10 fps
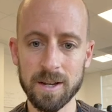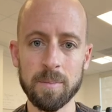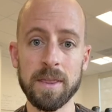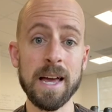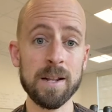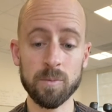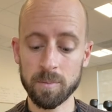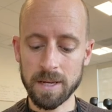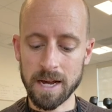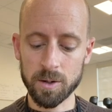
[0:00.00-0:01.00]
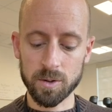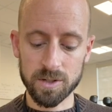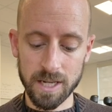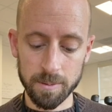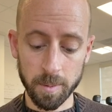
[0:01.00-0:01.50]
But that would be how you
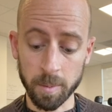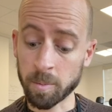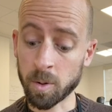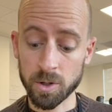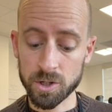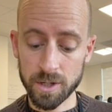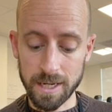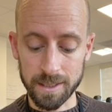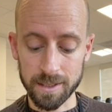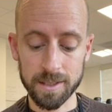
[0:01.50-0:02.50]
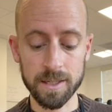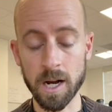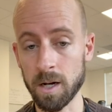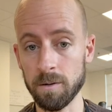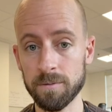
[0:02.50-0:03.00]
set up a proportion and
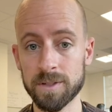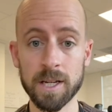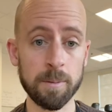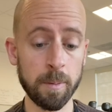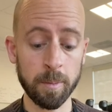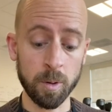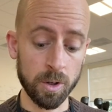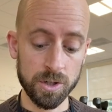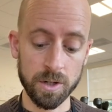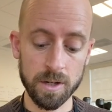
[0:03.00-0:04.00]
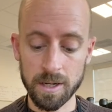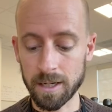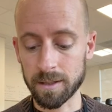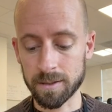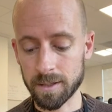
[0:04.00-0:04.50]
solve. Set up a proportion
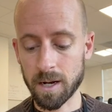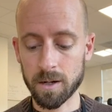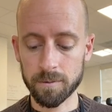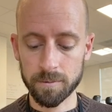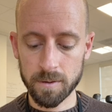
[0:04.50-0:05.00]
and solve.